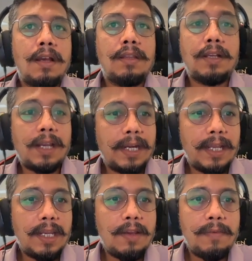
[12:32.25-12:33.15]
the
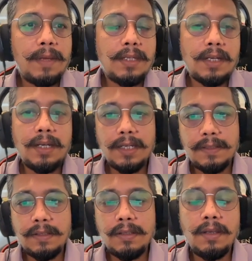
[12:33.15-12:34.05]
criteria you have mentioned it
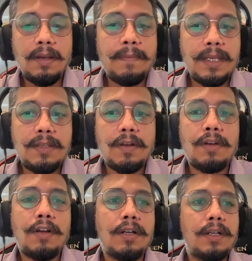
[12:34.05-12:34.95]
is matched or
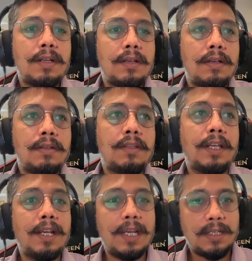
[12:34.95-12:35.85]
not, the
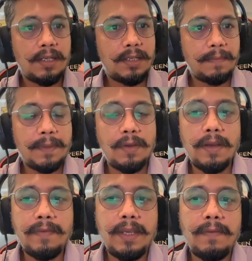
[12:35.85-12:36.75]
relationship you
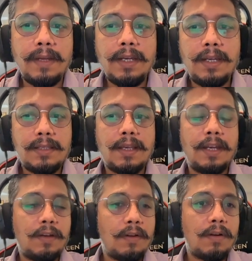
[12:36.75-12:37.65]
have given it is
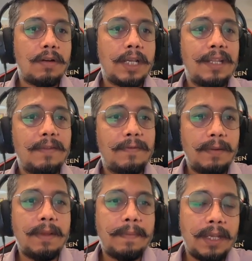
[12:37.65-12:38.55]
correct or not, and the field
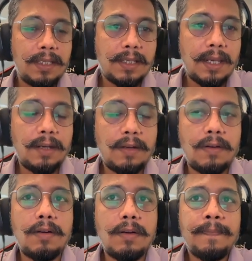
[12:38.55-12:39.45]
mapping is correct or not.